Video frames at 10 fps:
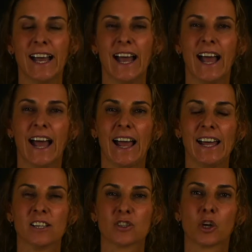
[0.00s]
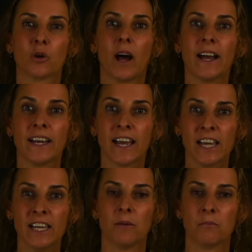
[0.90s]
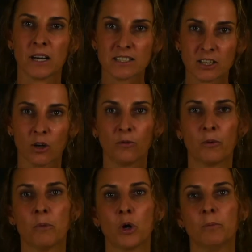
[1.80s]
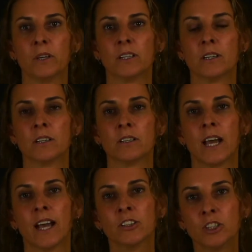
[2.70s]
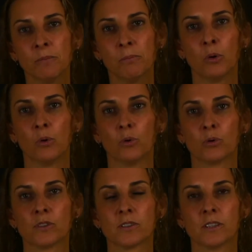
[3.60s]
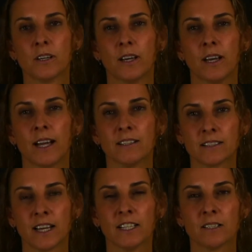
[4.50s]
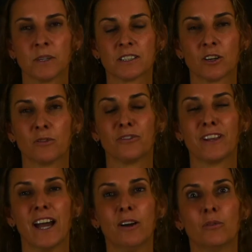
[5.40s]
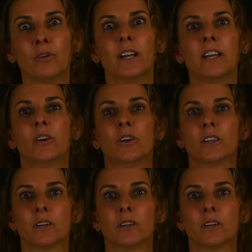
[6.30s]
And so I gave myself a moment to actually pause and say to myself, that really hurt.